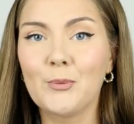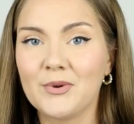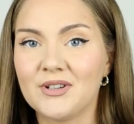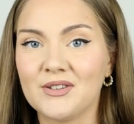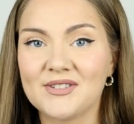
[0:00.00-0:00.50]

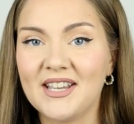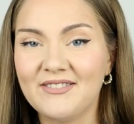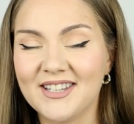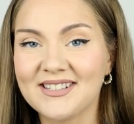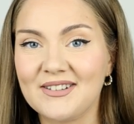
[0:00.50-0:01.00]
open your
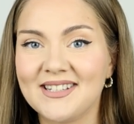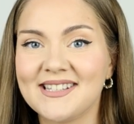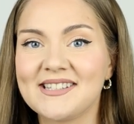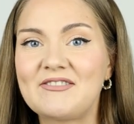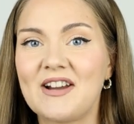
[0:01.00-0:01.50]
savings on
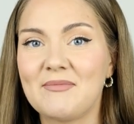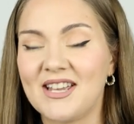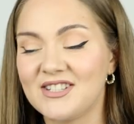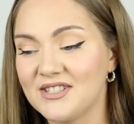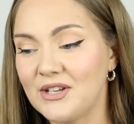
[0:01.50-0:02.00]
Instagram
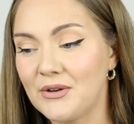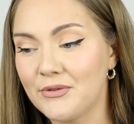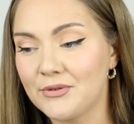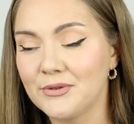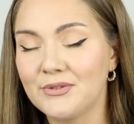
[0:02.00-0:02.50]
and just go
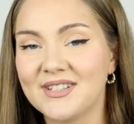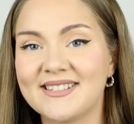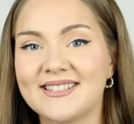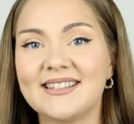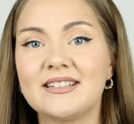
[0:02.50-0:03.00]
through
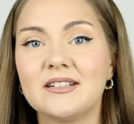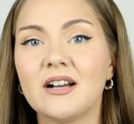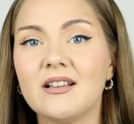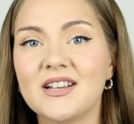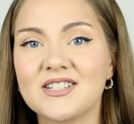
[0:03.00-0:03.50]
these little
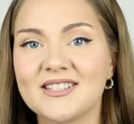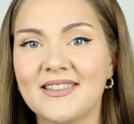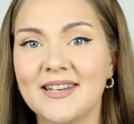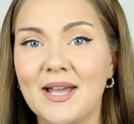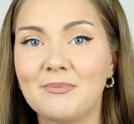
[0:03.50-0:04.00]
collages
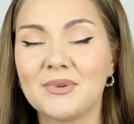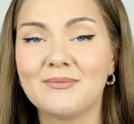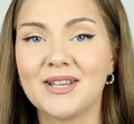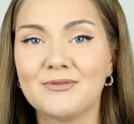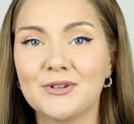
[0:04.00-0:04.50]
that I
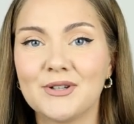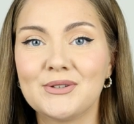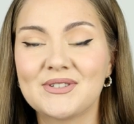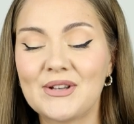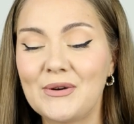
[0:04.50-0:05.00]
pre-made for
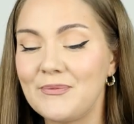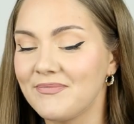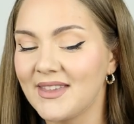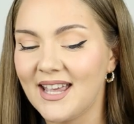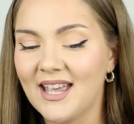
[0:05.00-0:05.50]
you. So,
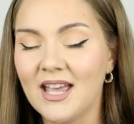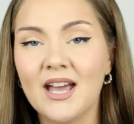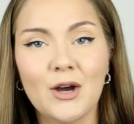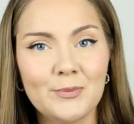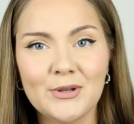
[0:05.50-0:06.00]

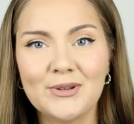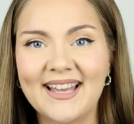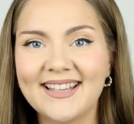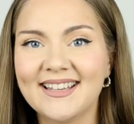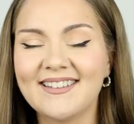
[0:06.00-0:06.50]
hope you
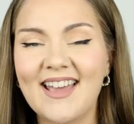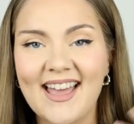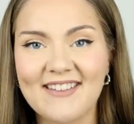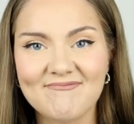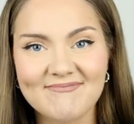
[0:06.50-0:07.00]
like it
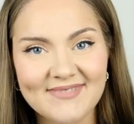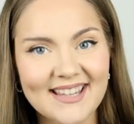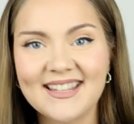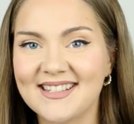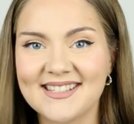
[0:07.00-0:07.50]
and
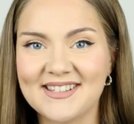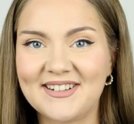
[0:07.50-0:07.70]
let's